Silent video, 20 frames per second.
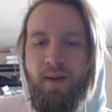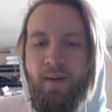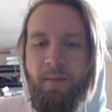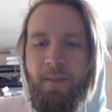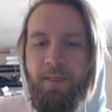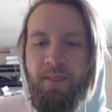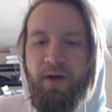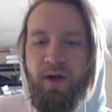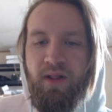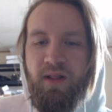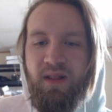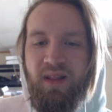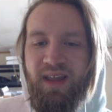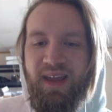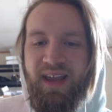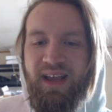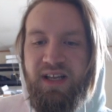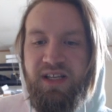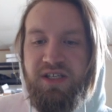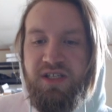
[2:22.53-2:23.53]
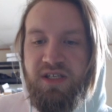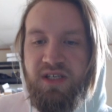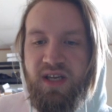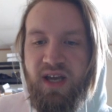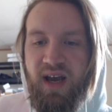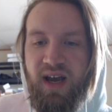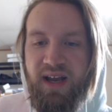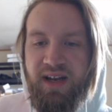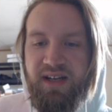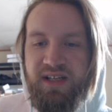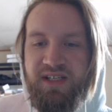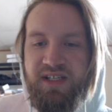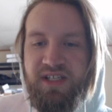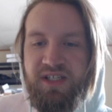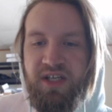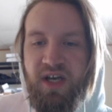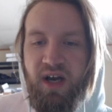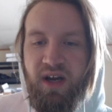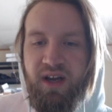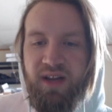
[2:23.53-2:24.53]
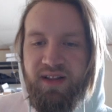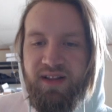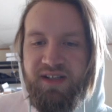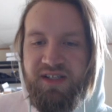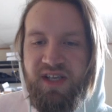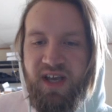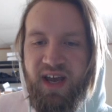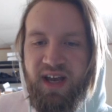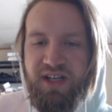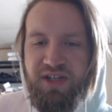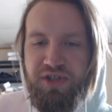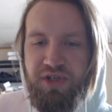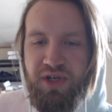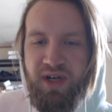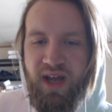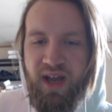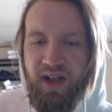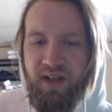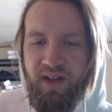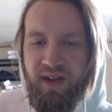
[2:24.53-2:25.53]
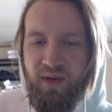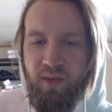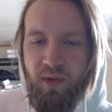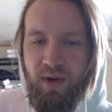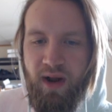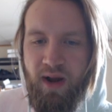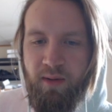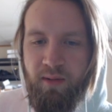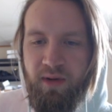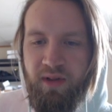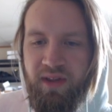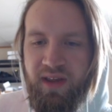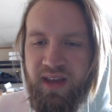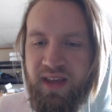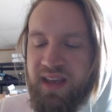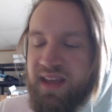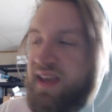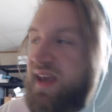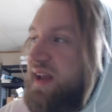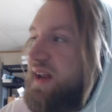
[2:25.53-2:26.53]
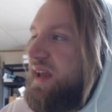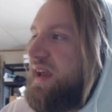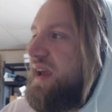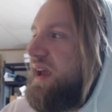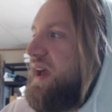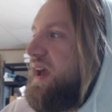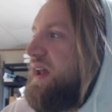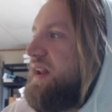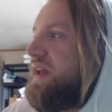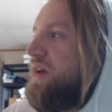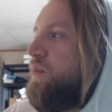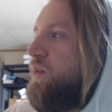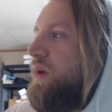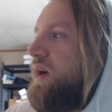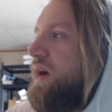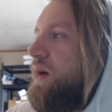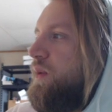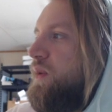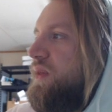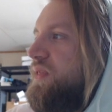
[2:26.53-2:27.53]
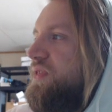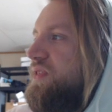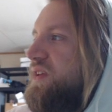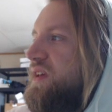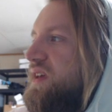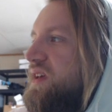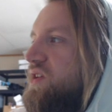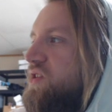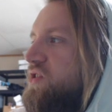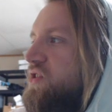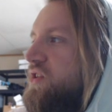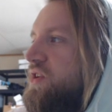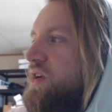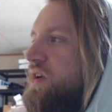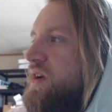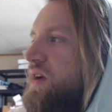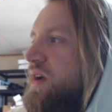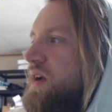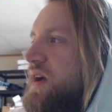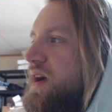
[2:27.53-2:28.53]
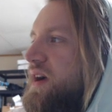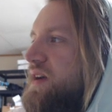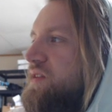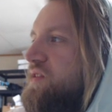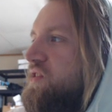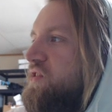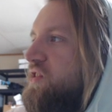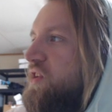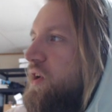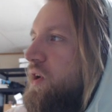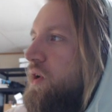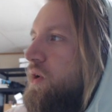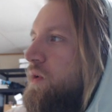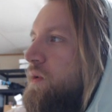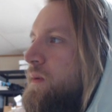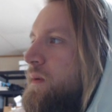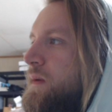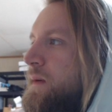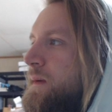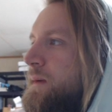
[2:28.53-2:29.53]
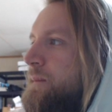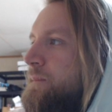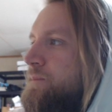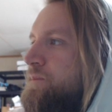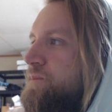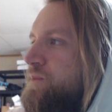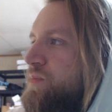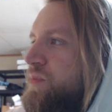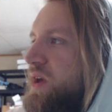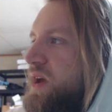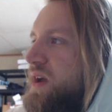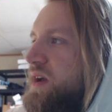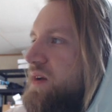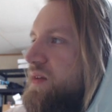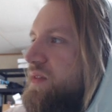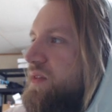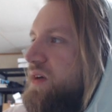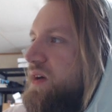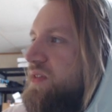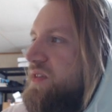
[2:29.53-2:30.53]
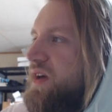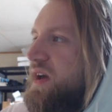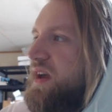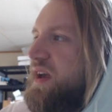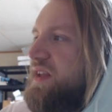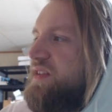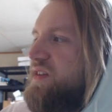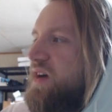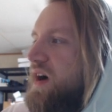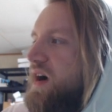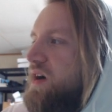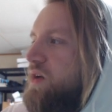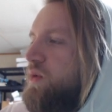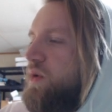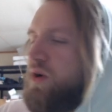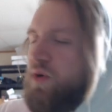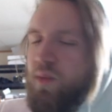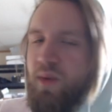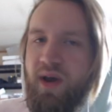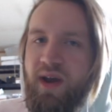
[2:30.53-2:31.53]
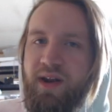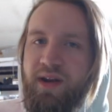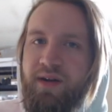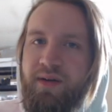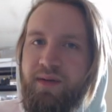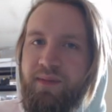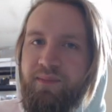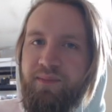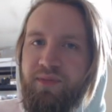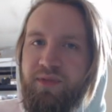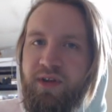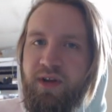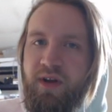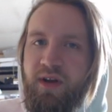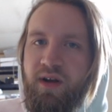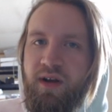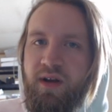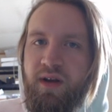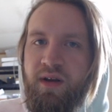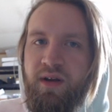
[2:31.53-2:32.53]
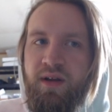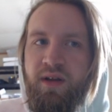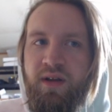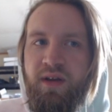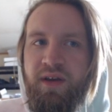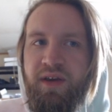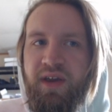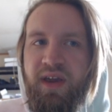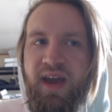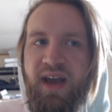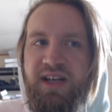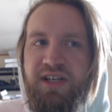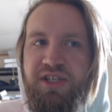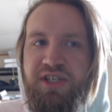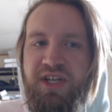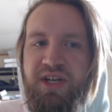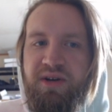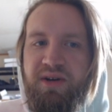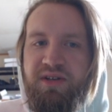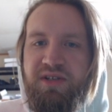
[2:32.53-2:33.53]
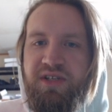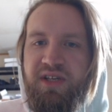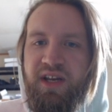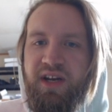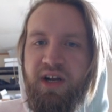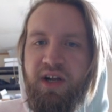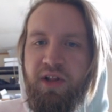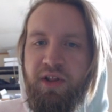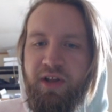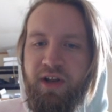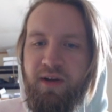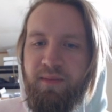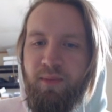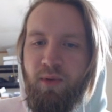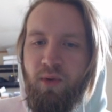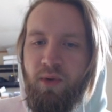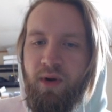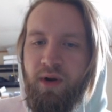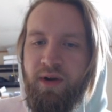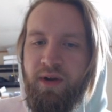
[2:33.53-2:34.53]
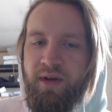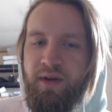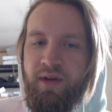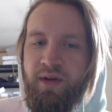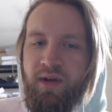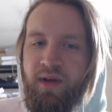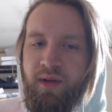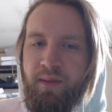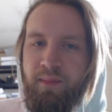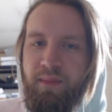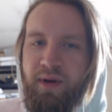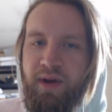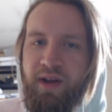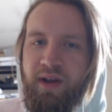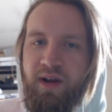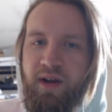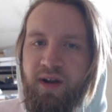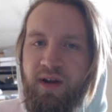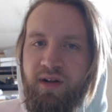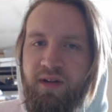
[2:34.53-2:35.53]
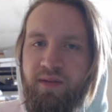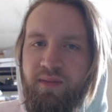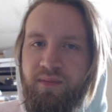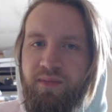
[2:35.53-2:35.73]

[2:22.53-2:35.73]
the links kind of suck in this extra deck. Like, we're not really getting anywhere with these. And so, like, it gets awkward when your Kashtiras need a clear board, but your